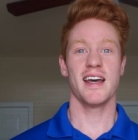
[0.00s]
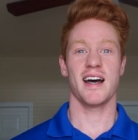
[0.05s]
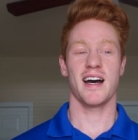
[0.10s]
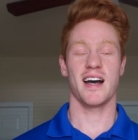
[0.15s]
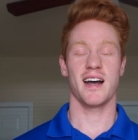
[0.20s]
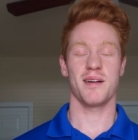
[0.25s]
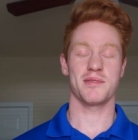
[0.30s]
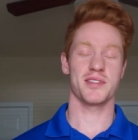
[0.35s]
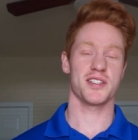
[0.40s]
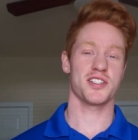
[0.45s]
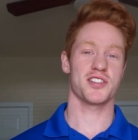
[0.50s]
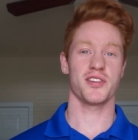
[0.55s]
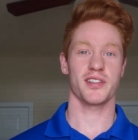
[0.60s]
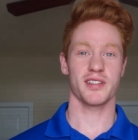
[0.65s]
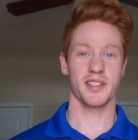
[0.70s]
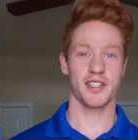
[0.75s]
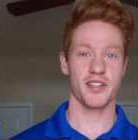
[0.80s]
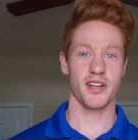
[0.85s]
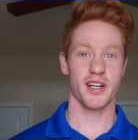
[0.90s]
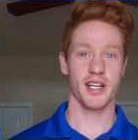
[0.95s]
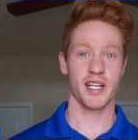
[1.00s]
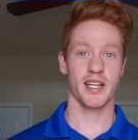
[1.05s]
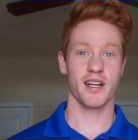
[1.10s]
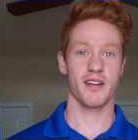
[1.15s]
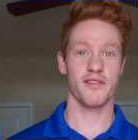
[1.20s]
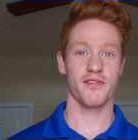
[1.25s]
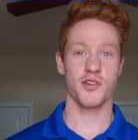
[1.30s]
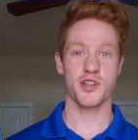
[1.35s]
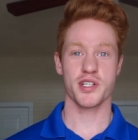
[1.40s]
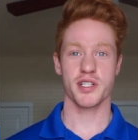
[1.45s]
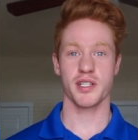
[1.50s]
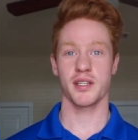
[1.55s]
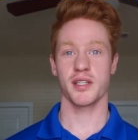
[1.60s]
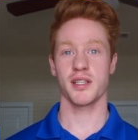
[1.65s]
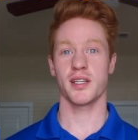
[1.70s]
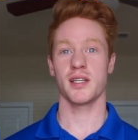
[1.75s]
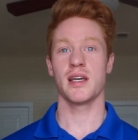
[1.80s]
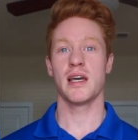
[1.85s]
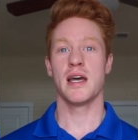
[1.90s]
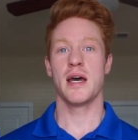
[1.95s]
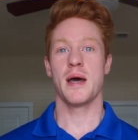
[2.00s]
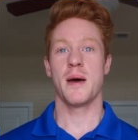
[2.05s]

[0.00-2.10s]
I'm just strictly training, unfortunately.